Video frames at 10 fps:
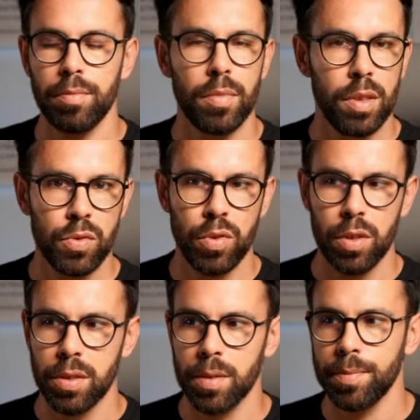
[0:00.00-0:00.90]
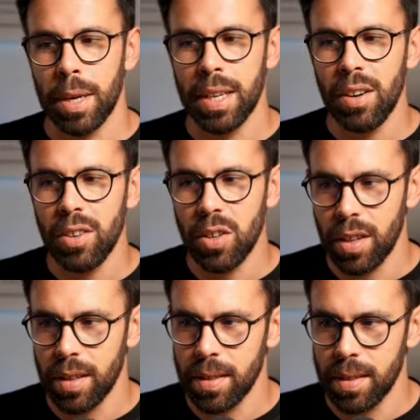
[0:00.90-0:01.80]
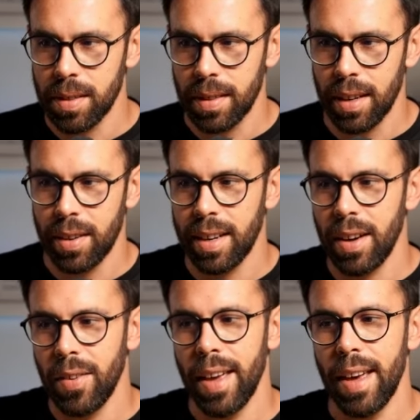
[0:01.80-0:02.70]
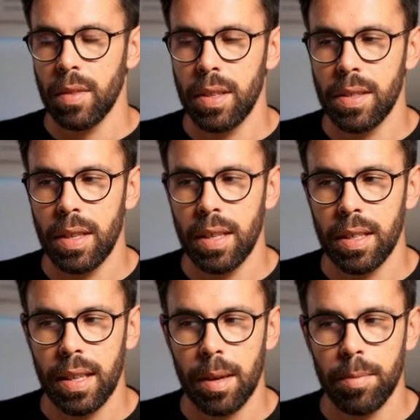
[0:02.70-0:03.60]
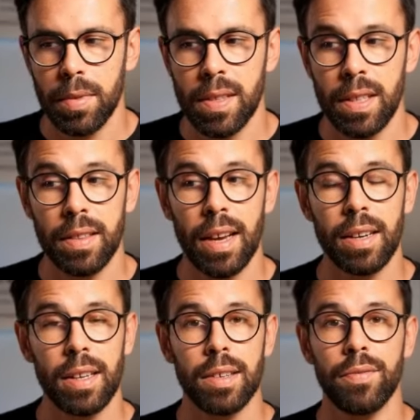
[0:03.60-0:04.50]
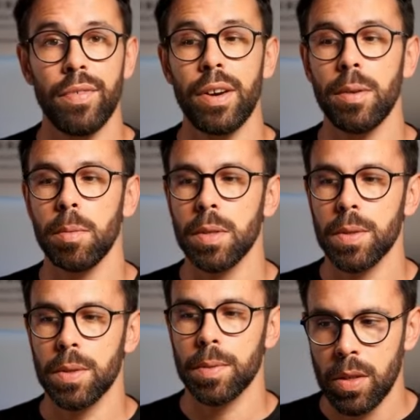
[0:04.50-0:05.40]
It's false. But now notice that now I have this thing named synthetic variables.